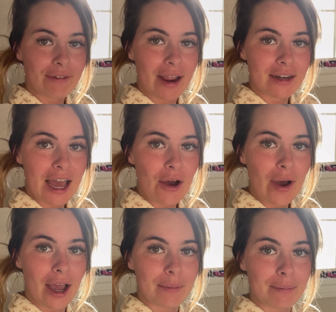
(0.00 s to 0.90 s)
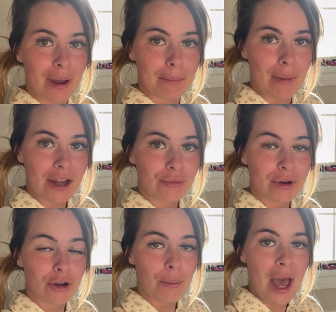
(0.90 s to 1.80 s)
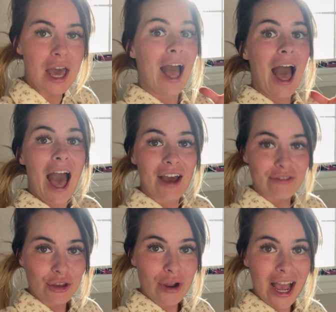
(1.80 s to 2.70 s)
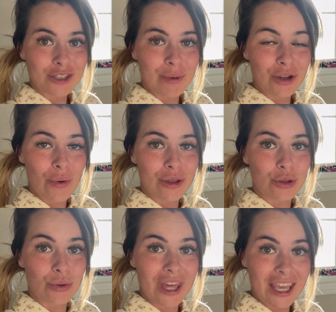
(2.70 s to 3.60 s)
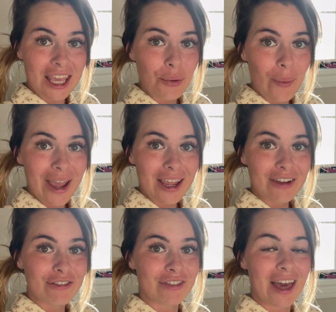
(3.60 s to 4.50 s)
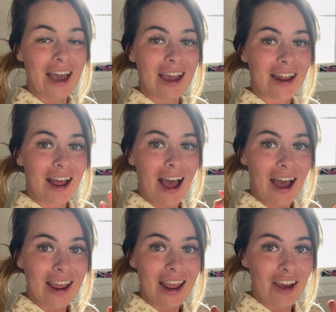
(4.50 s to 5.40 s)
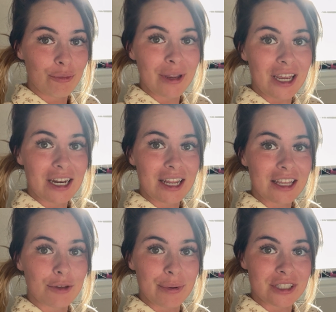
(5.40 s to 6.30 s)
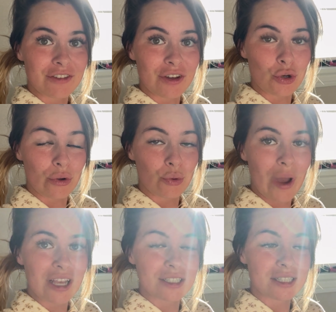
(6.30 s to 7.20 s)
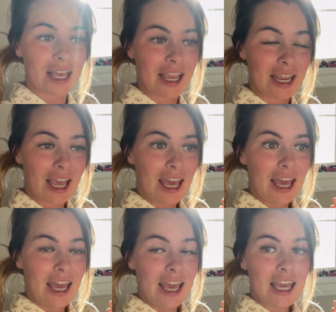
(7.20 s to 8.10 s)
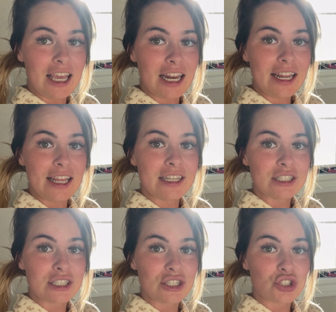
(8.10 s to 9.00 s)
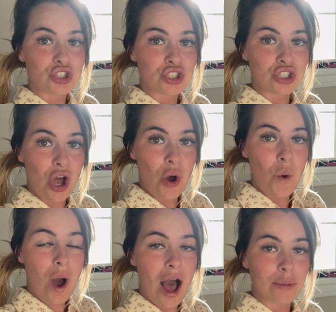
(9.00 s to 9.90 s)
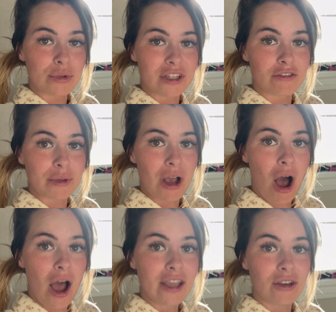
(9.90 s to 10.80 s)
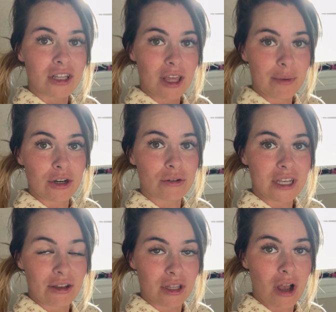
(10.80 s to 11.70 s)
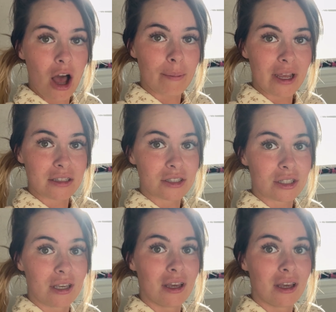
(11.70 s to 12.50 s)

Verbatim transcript: right now. I'm in my mud room. Have you guys been going through the heat wave that I have been getting in the Pacific Northwest? Like, it is so unbelievably hot. You can let me know down in the comments